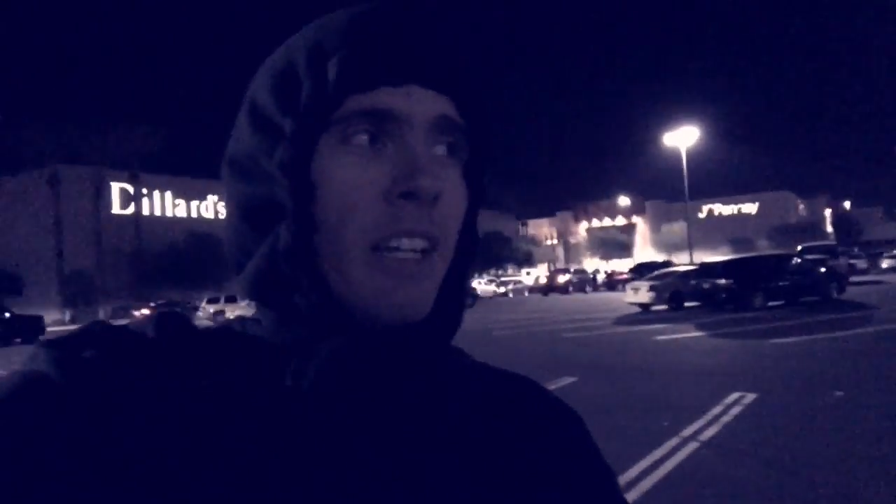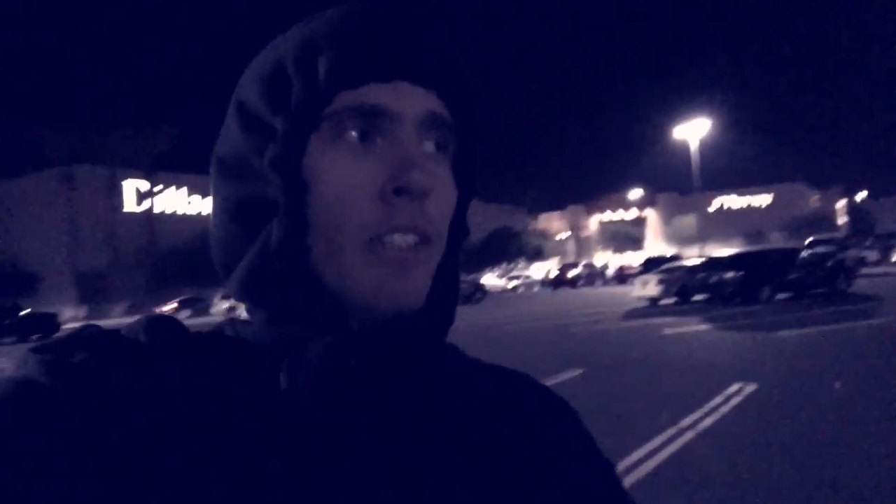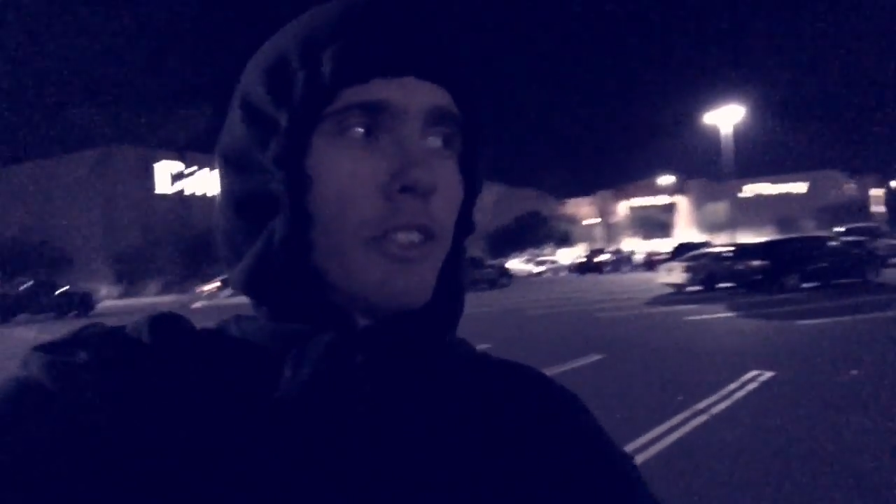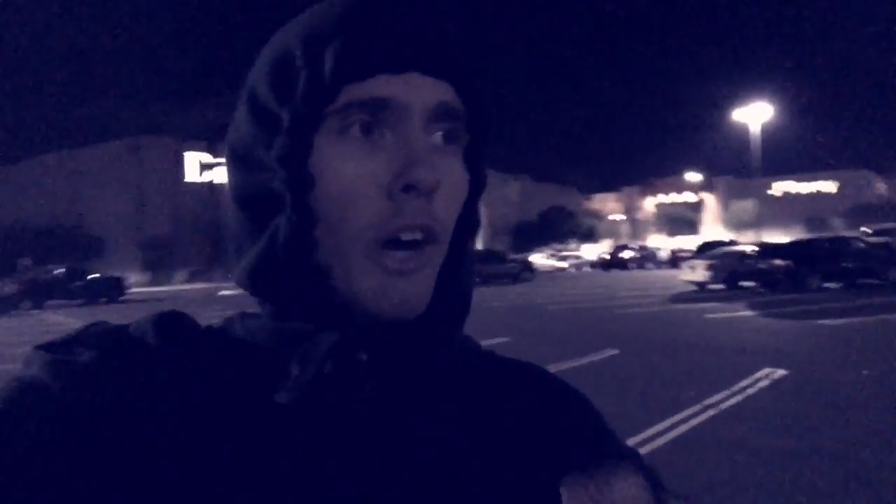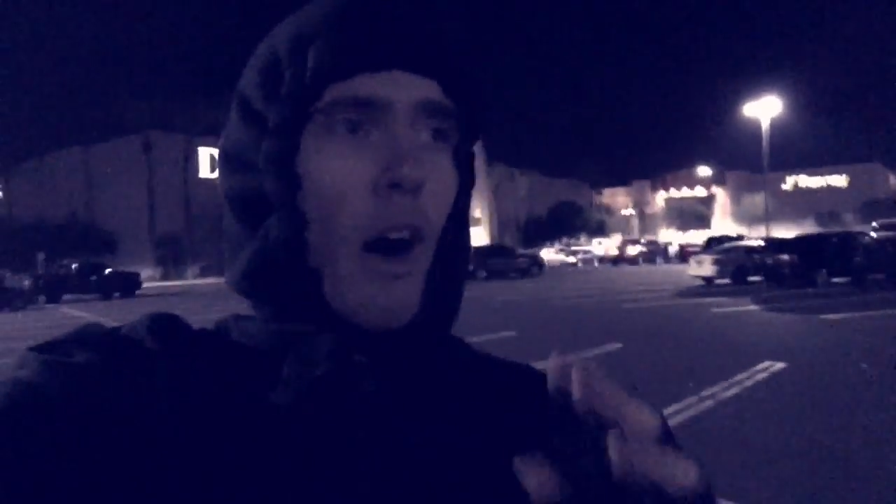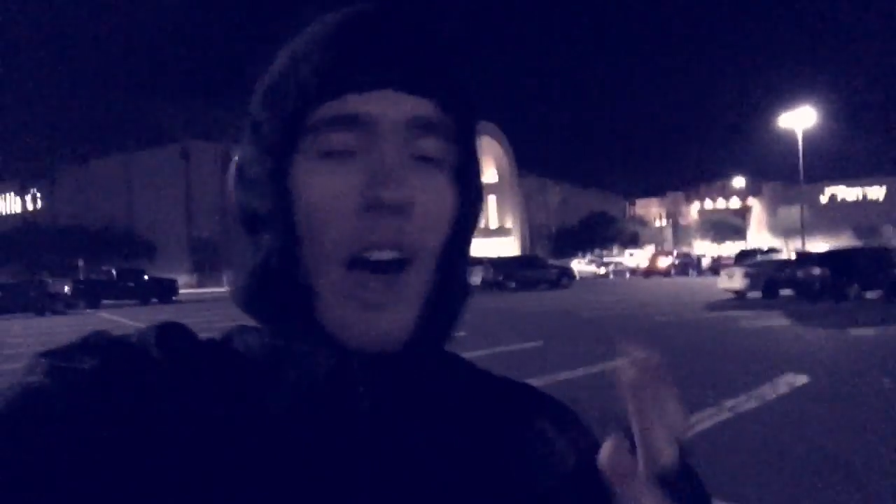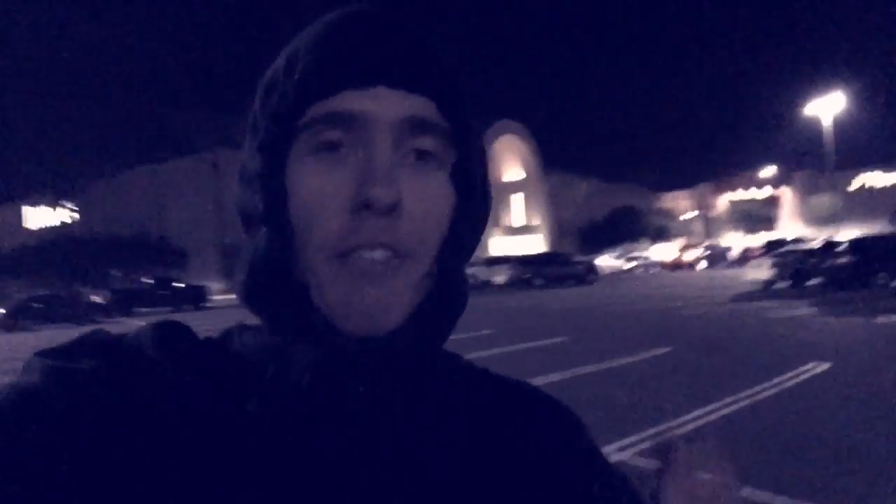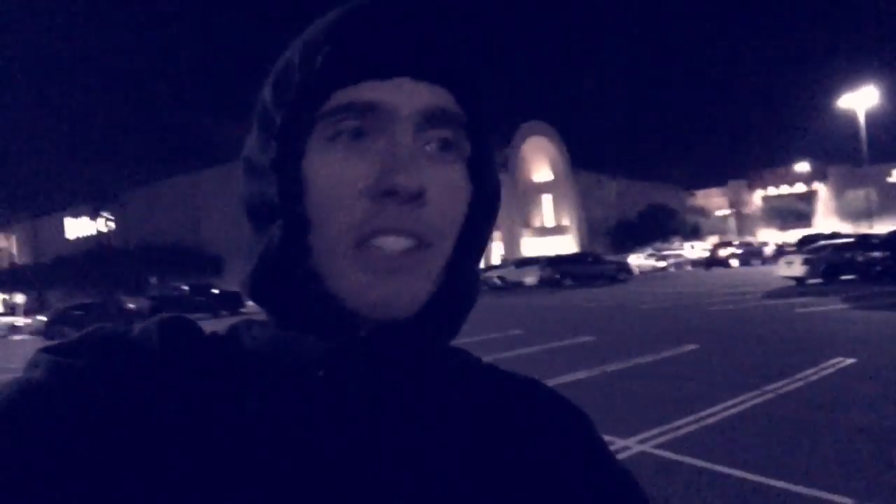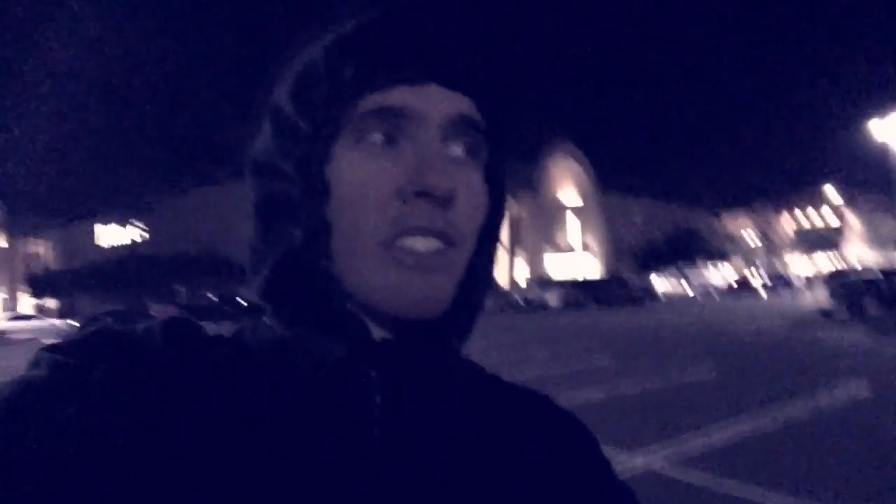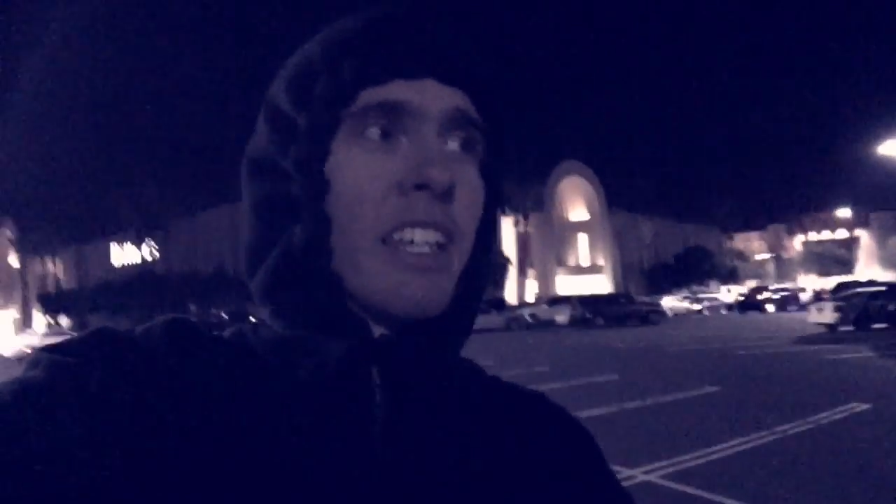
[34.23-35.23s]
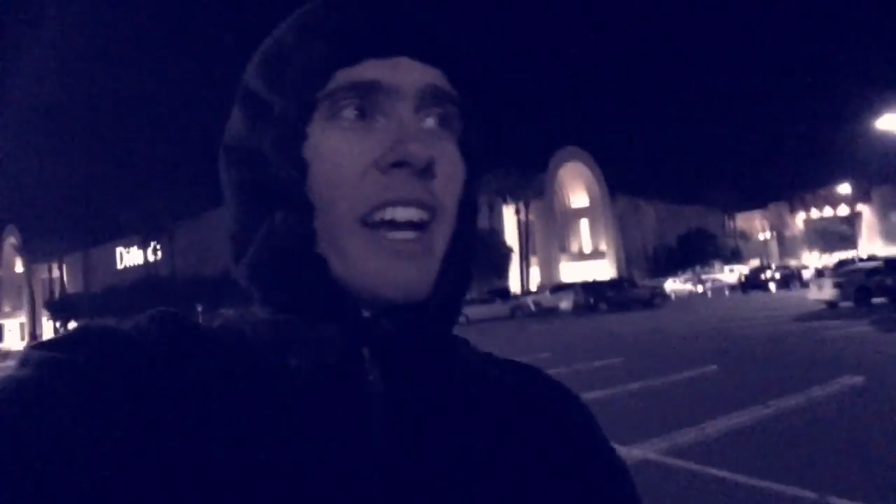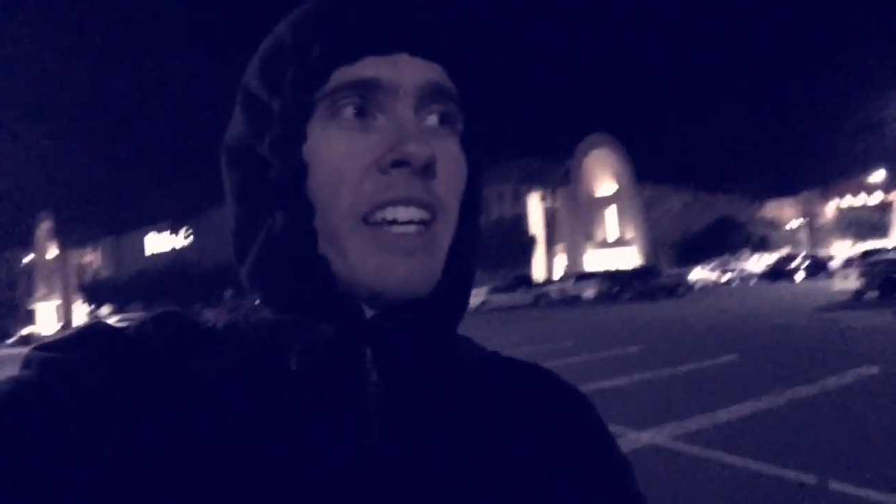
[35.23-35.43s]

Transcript: So obviously I